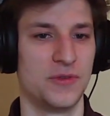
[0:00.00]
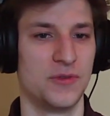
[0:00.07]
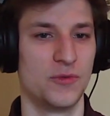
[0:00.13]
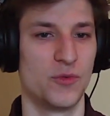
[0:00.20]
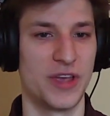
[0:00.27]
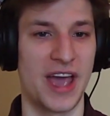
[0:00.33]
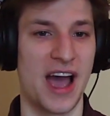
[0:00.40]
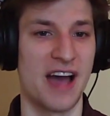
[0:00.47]

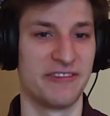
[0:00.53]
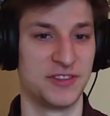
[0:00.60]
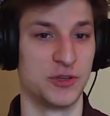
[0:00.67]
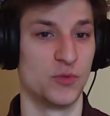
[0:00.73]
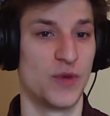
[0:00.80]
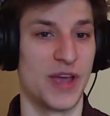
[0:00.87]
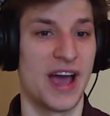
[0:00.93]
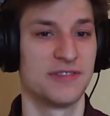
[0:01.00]
we have
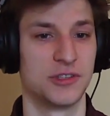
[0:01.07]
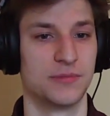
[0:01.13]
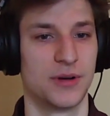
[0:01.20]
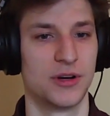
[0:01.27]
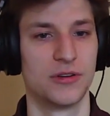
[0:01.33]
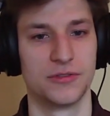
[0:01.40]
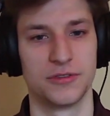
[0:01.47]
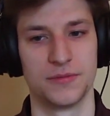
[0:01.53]
to
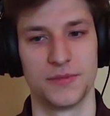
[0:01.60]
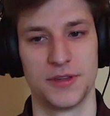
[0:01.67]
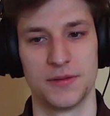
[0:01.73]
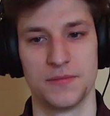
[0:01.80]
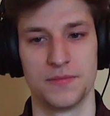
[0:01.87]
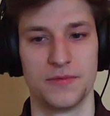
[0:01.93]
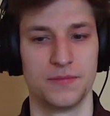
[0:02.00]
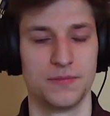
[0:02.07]
borrow from
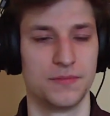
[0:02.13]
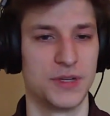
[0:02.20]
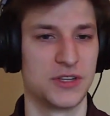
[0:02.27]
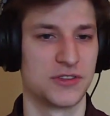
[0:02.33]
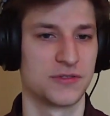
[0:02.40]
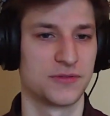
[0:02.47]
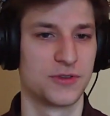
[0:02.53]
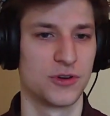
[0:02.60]
them,
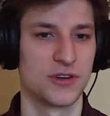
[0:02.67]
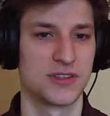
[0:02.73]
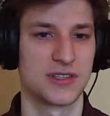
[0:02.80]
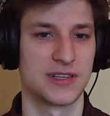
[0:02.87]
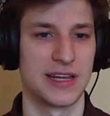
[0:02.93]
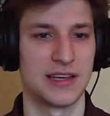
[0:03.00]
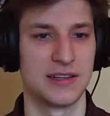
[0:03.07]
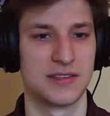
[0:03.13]
because of
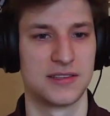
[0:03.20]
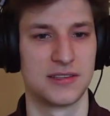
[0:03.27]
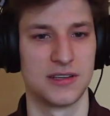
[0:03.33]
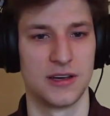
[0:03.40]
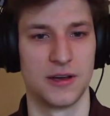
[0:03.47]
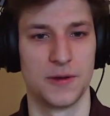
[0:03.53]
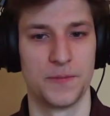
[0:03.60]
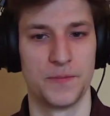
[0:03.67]
course, it's
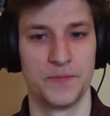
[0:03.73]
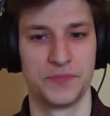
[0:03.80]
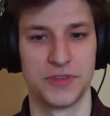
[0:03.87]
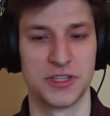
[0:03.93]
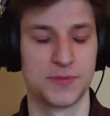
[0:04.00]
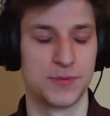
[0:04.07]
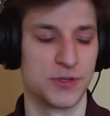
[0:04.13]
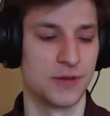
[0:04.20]

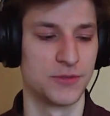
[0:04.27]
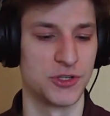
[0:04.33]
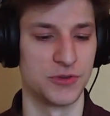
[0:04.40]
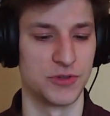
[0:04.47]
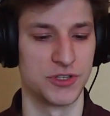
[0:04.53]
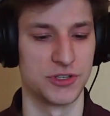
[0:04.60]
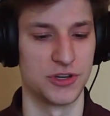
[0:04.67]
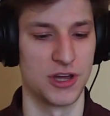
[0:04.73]

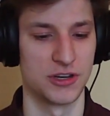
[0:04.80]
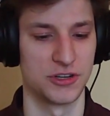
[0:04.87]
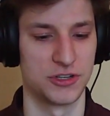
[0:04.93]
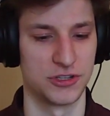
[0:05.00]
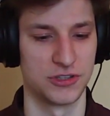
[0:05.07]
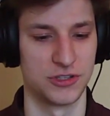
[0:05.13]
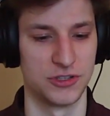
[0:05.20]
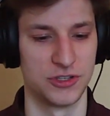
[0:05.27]
presumptuous
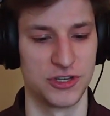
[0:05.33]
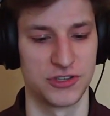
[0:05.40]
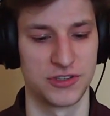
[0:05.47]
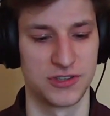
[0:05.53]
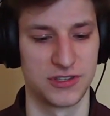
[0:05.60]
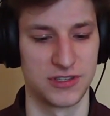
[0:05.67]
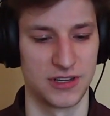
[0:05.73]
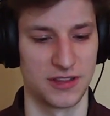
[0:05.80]
to
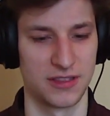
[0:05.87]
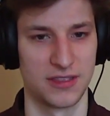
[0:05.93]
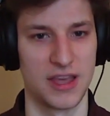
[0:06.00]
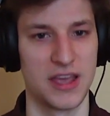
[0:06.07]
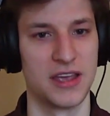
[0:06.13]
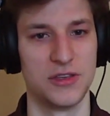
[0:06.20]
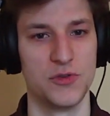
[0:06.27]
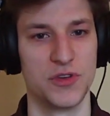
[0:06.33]
just
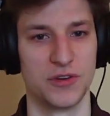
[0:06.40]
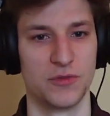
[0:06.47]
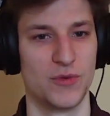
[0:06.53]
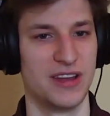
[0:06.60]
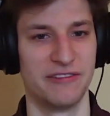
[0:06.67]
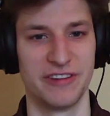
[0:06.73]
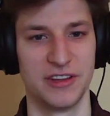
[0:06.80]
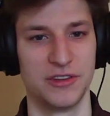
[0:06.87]
think you can
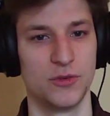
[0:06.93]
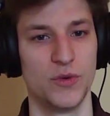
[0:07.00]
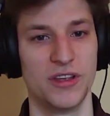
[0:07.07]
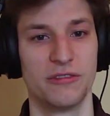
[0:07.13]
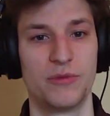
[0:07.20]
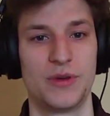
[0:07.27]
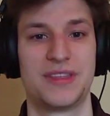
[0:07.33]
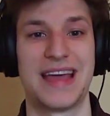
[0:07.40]
reinvent the
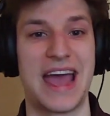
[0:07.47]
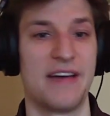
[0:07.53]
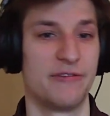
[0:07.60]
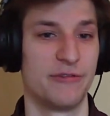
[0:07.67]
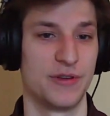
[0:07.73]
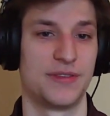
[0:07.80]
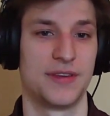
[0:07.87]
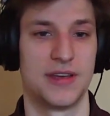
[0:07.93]
wheel with
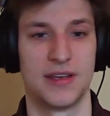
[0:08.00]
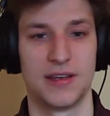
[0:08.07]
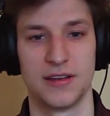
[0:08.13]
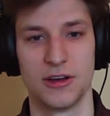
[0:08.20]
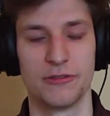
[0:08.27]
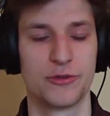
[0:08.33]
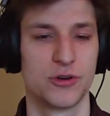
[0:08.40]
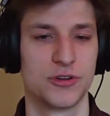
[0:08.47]
everything.
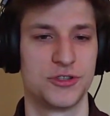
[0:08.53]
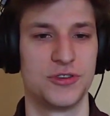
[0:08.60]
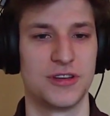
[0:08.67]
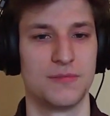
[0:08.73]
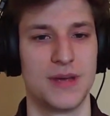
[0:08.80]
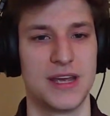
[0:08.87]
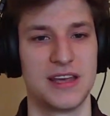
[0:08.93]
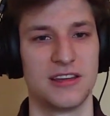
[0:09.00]
Of course, you
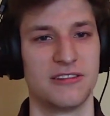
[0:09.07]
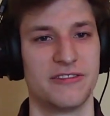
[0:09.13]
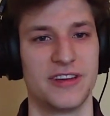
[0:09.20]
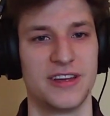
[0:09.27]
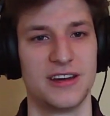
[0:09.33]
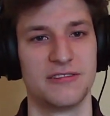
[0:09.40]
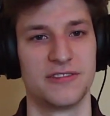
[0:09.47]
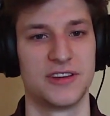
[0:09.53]
can make
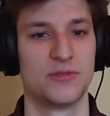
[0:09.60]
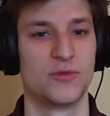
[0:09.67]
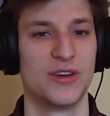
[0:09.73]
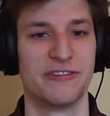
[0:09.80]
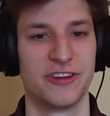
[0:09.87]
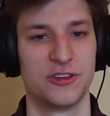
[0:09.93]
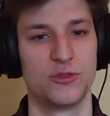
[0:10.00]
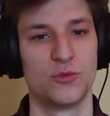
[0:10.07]
innovative and
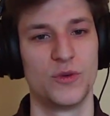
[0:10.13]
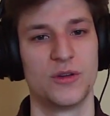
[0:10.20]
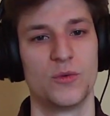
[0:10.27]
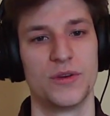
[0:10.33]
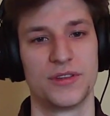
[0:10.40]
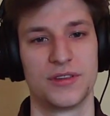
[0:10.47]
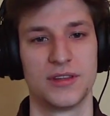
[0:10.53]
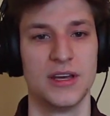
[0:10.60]
reinvent the wheel
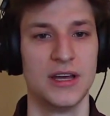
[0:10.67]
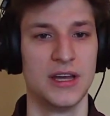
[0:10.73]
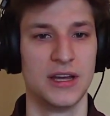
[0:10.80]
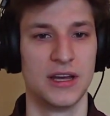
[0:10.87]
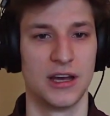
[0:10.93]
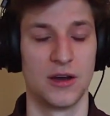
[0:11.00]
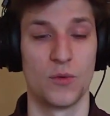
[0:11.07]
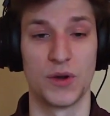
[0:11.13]
with
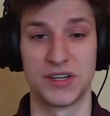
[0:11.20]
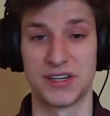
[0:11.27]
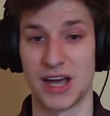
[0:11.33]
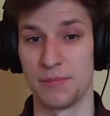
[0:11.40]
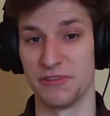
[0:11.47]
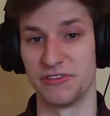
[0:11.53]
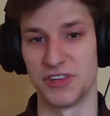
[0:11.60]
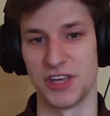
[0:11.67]
what
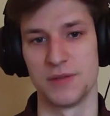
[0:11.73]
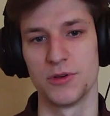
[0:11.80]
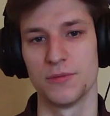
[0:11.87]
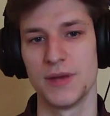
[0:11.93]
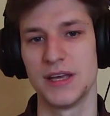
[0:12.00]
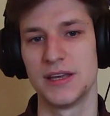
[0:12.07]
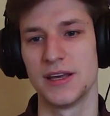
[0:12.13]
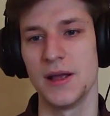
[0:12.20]
type of game you're
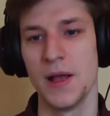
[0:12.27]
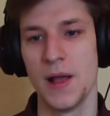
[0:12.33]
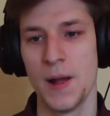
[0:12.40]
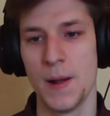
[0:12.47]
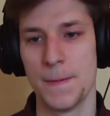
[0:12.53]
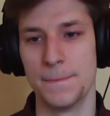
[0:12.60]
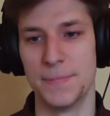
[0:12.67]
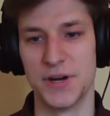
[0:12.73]
making,
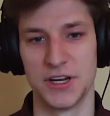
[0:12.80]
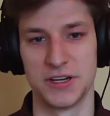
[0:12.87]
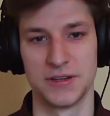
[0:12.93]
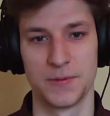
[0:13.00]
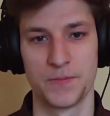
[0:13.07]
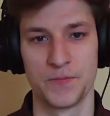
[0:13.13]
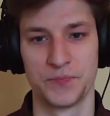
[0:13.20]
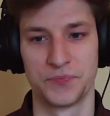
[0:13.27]

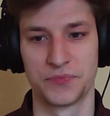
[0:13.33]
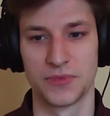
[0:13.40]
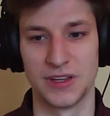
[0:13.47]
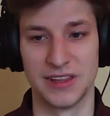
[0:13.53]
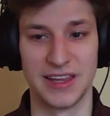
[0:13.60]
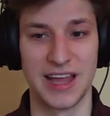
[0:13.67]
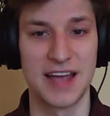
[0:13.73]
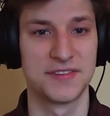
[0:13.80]
but
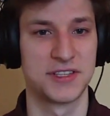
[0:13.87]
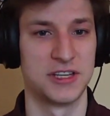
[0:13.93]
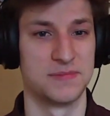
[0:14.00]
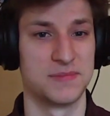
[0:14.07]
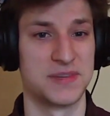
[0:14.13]
life sims